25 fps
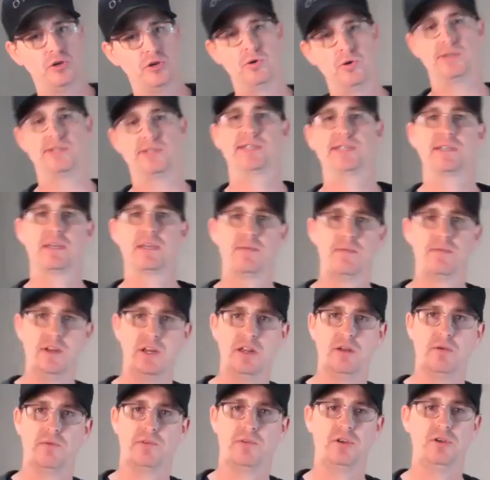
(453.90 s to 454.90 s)
Is this
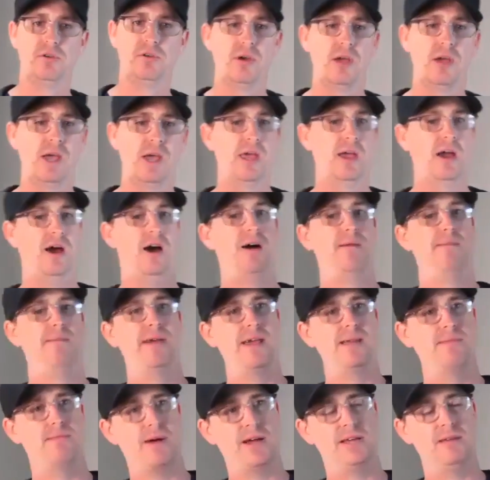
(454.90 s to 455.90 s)
convenient with you? Oh
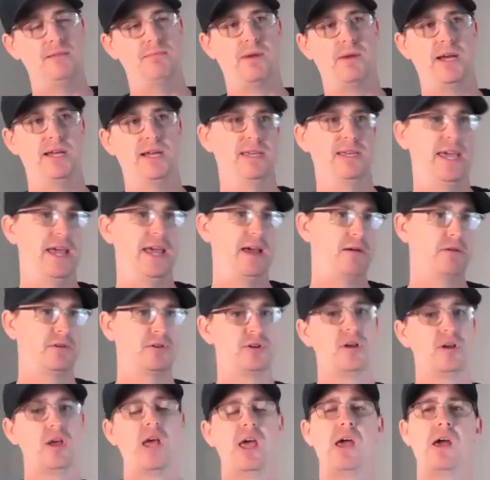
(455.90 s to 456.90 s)
man, my
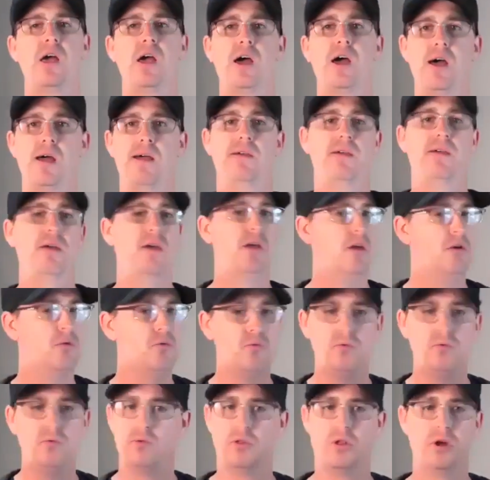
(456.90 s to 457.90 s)
calendar.
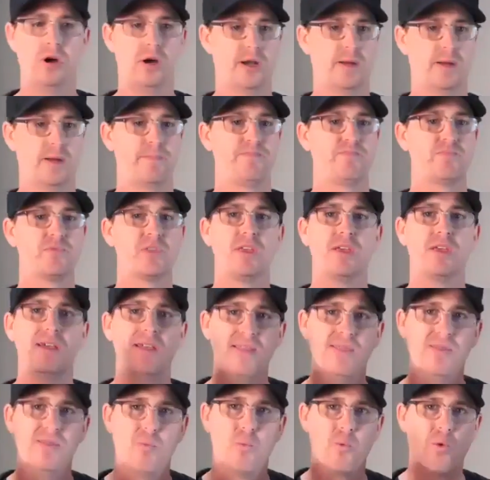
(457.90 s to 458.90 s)
Look,
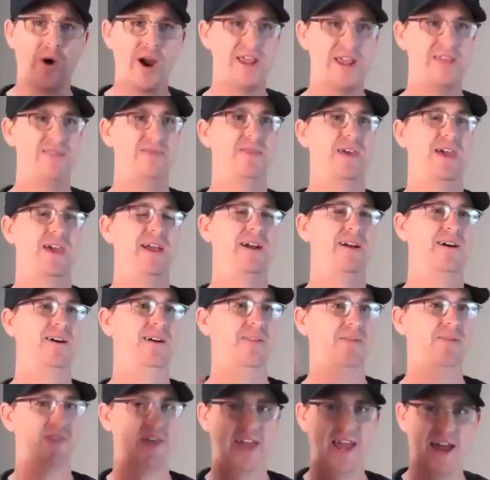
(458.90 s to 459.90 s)
right
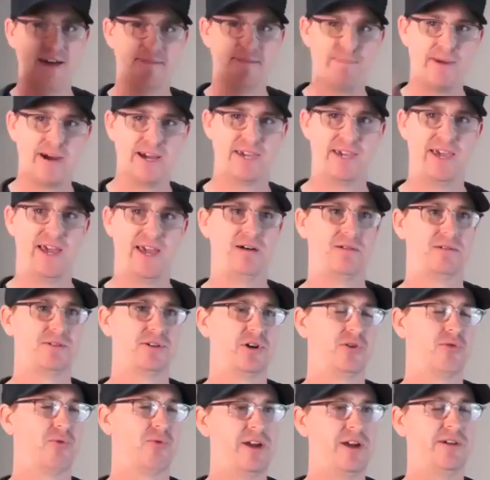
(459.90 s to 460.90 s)
there, they have my
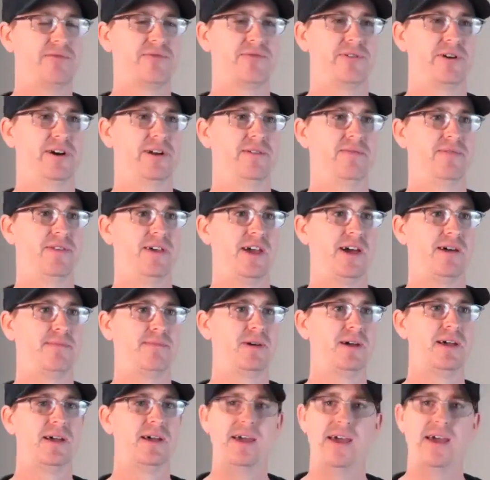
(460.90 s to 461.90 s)
calendar right in front of
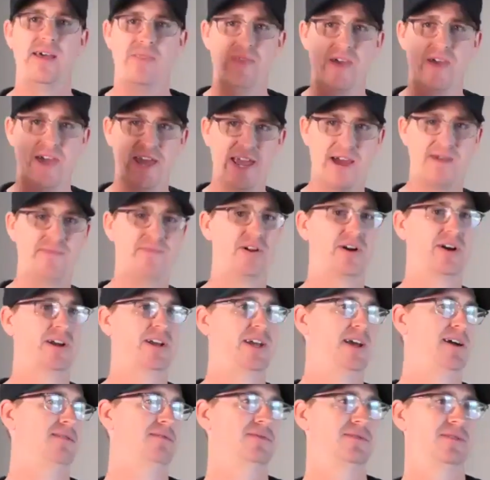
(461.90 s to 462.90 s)
them. They have their
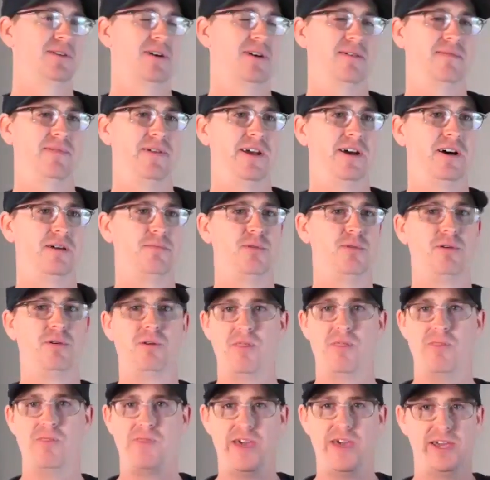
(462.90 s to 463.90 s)
calendar
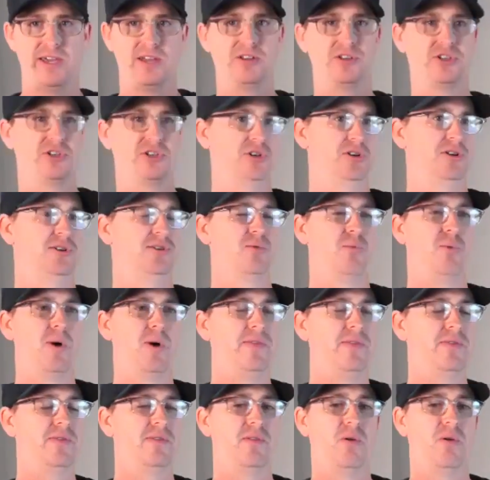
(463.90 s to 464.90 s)
available. They can choose
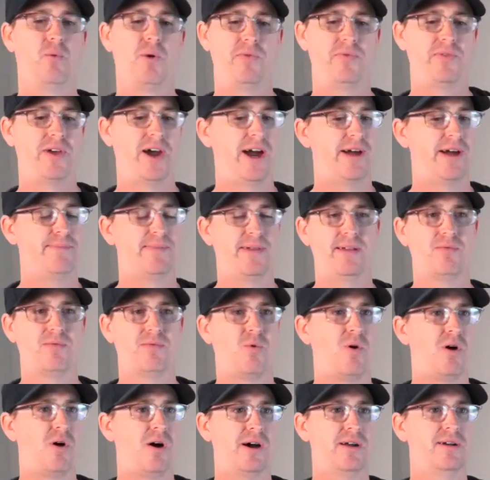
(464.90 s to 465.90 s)
what time they
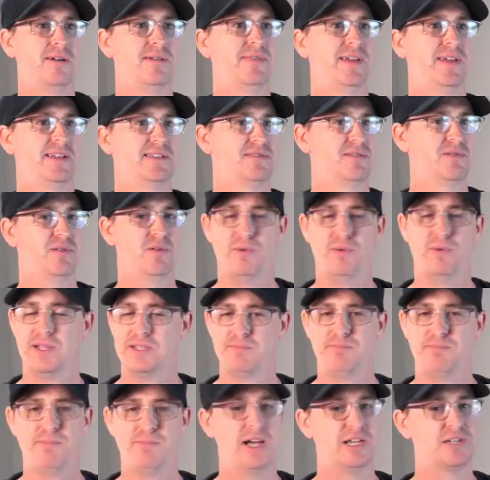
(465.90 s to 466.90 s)
want. That's
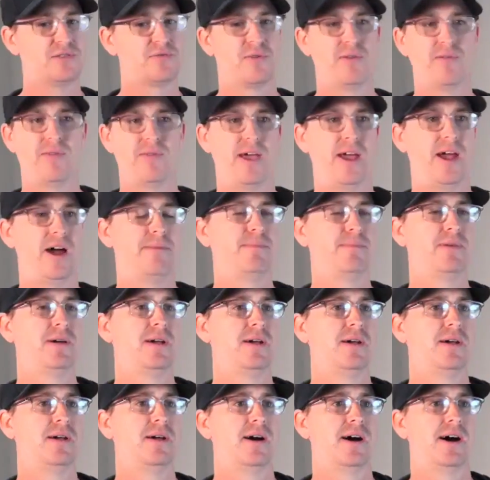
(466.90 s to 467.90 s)
best for them.
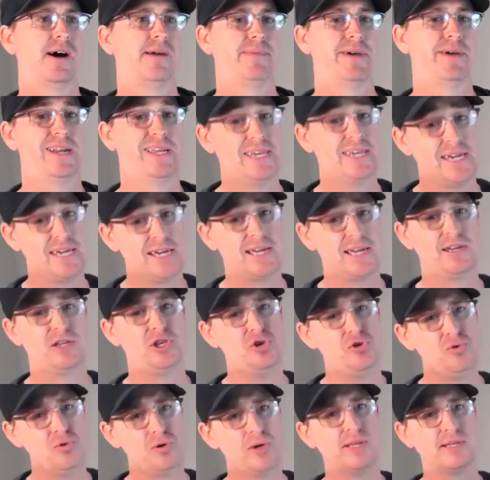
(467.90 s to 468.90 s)
And again,
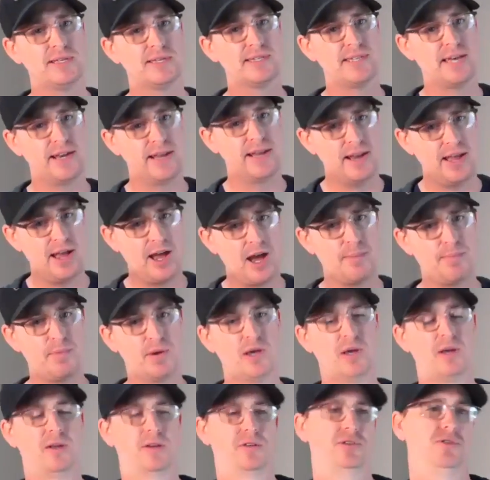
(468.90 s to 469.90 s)
you can set it up
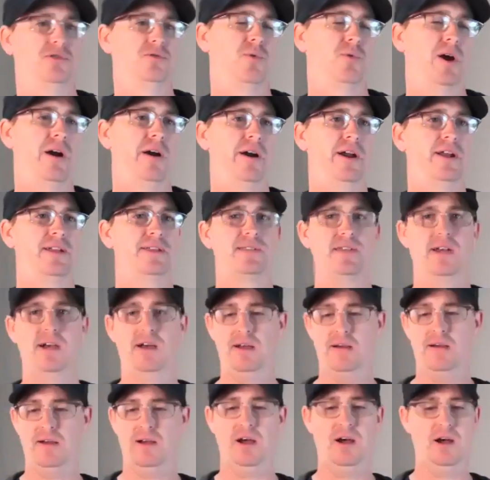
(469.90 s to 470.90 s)
to where it's
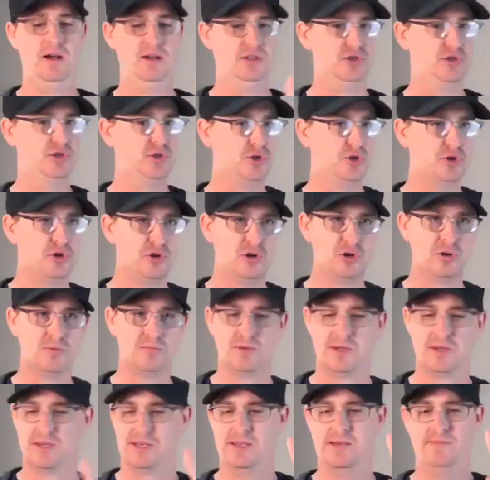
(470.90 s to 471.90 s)
a
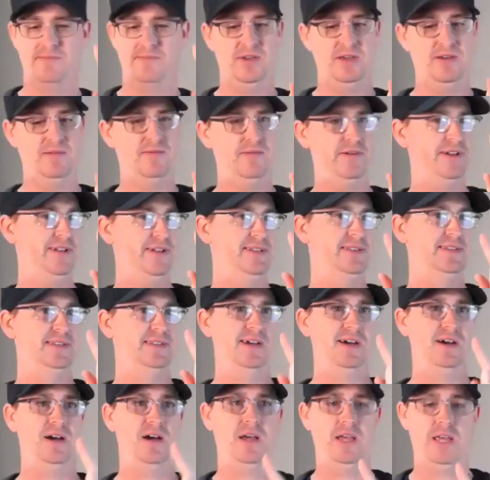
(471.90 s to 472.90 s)
Zoom, if it's
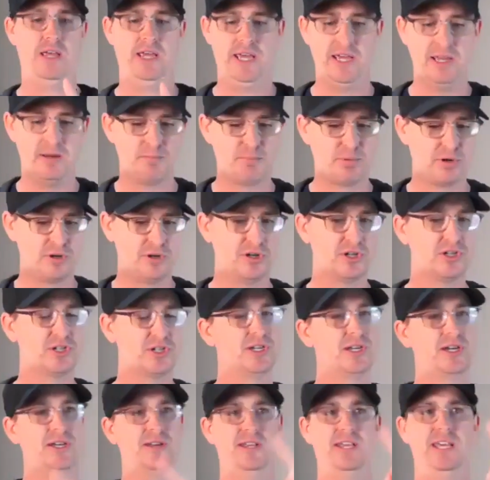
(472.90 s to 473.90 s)
in
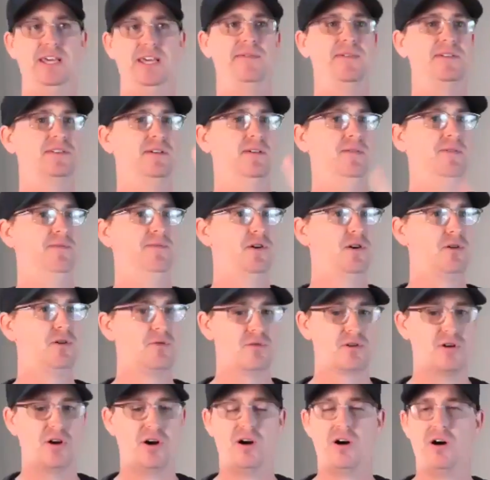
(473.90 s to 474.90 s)
person, if it's a
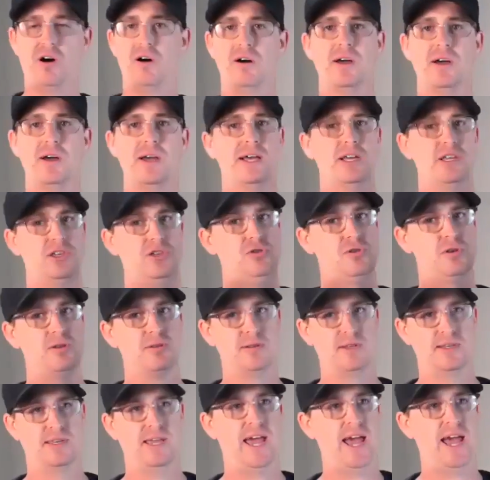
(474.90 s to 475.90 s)
phone call, you
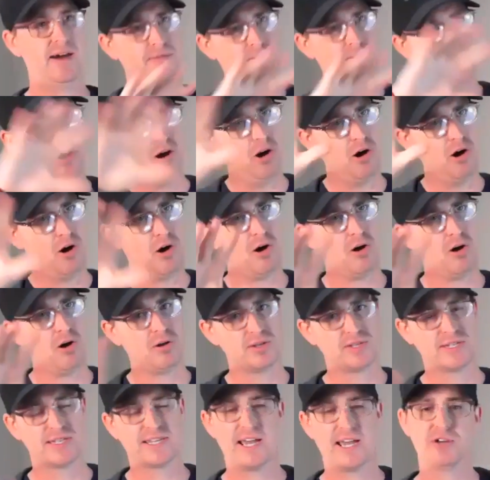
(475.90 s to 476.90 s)
can have it all
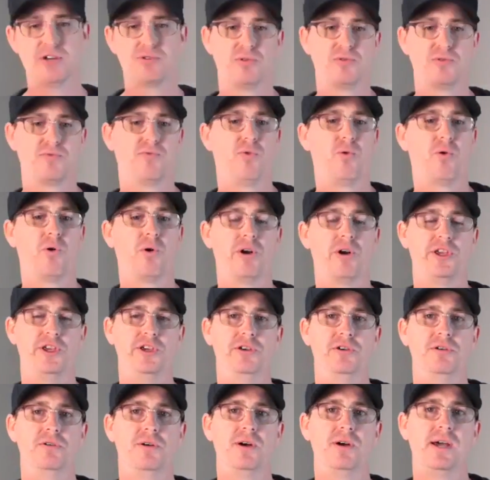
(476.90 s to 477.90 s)
scheduled for
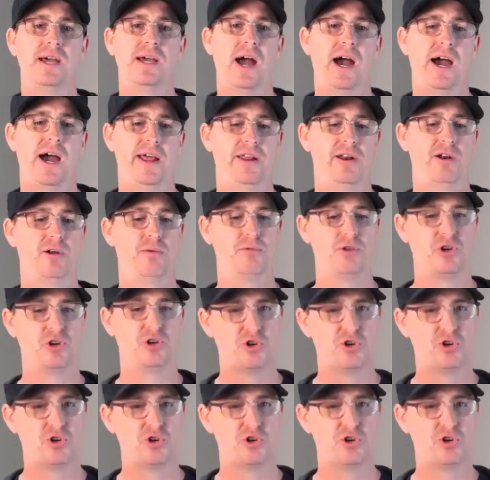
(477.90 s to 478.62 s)
you, and it'll